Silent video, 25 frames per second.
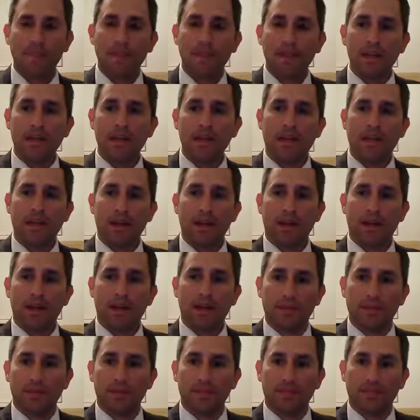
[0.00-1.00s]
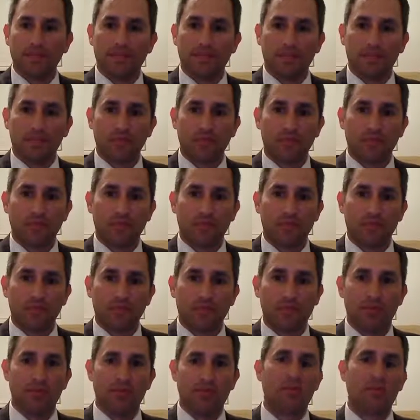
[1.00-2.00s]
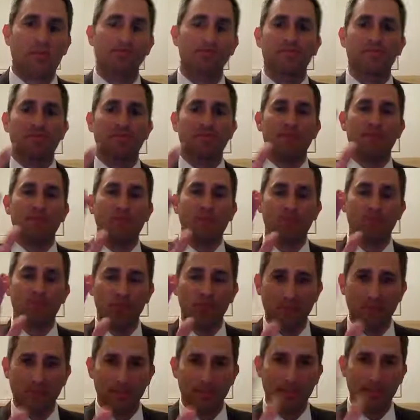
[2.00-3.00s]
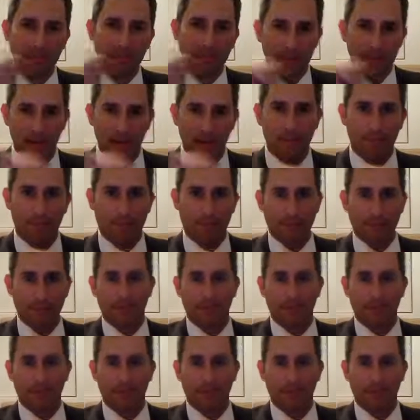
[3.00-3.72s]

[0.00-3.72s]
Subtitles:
But the most simple example,